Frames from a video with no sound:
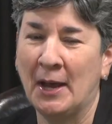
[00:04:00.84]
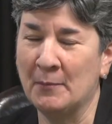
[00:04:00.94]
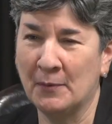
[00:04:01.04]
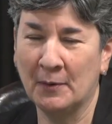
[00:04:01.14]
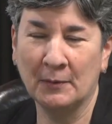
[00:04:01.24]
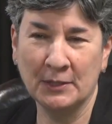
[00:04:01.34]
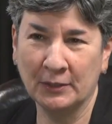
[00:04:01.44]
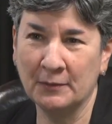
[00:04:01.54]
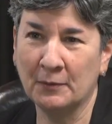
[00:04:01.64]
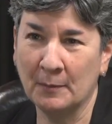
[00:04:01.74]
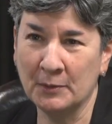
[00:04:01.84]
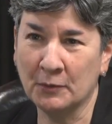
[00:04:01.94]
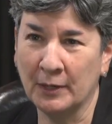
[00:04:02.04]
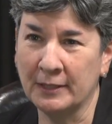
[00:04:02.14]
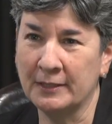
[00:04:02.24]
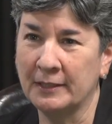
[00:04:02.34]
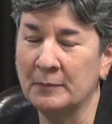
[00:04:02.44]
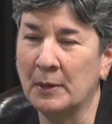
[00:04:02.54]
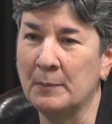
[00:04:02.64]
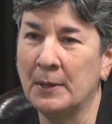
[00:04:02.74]
I'm originally from
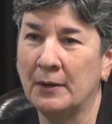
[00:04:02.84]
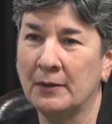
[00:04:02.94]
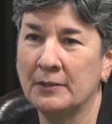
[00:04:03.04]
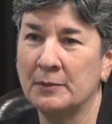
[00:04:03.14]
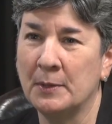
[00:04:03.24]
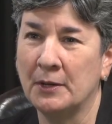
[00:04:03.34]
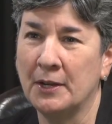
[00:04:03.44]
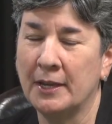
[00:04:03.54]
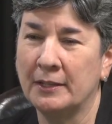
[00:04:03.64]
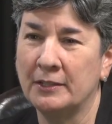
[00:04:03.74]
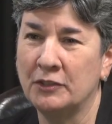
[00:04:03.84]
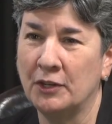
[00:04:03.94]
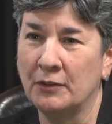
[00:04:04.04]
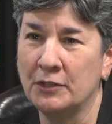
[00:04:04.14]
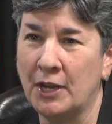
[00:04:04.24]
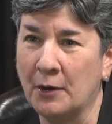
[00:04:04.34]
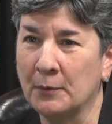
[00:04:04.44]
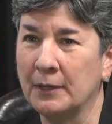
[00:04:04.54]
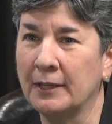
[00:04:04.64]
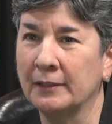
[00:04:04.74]
Scranton. My parents, Marianne and Jerry
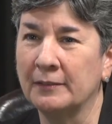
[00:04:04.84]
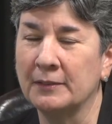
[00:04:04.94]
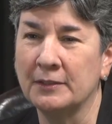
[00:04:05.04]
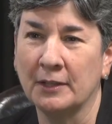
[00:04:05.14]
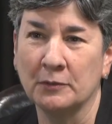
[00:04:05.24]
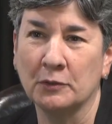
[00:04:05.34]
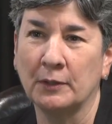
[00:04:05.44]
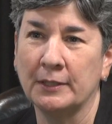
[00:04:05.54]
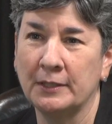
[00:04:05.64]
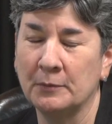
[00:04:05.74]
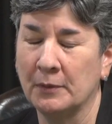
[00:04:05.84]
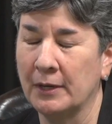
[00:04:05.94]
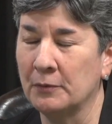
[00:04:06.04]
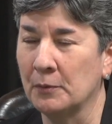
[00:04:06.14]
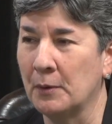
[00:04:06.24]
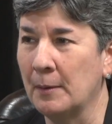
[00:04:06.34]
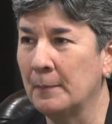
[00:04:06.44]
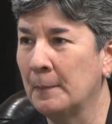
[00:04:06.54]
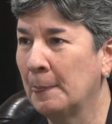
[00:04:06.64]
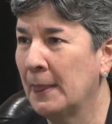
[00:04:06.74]
Jacquinot, live in South Scranton, where I grew up.
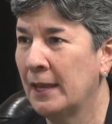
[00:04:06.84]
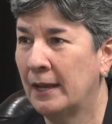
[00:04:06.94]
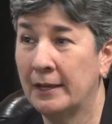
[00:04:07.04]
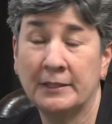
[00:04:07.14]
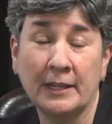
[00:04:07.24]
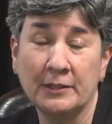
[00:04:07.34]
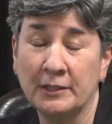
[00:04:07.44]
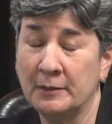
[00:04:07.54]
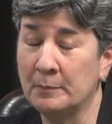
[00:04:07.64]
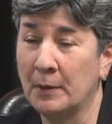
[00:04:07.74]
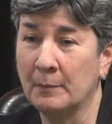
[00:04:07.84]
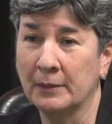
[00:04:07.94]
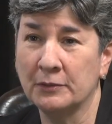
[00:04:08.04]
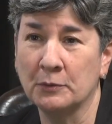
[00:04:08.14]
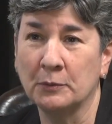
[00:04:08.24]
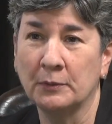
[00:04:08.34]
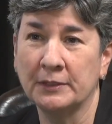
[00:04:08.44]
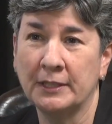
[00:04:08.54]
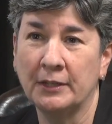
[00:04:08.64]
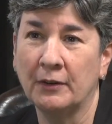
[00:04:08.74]
I attended public
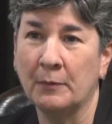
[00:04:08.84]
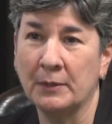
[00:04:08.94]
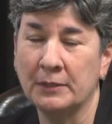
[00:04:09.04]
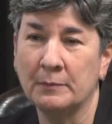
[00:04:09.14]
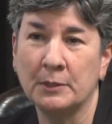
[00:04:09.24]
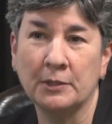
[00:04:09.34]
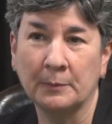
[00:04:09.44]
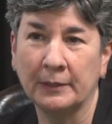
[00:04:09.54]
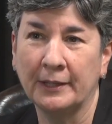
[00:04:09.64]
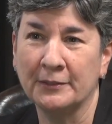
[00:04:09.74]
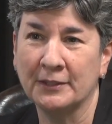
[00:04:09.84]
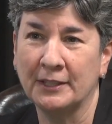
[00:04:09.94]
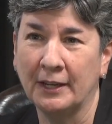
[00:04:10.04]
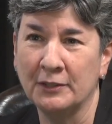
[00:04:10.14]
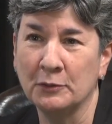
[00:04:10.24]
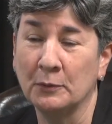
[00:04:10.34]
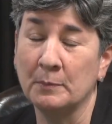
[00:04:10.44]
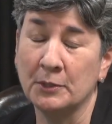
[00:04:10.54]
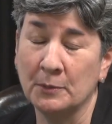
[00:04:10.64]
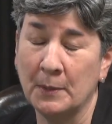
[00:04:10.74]
schools here. I went to Bishop Klonowski High School and
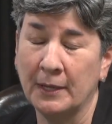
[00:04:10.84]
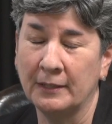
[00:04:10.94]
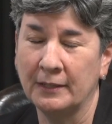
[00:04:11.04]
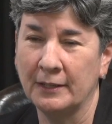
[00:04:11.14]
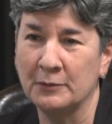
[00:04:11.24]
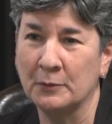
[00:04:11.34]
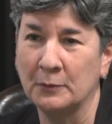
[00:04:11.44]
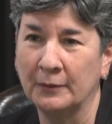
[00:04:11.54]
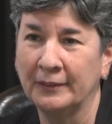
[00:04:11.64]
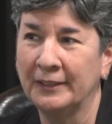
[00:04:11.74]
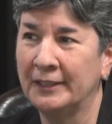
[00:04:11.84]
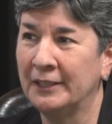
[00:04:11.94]
Bishop Hannan High School,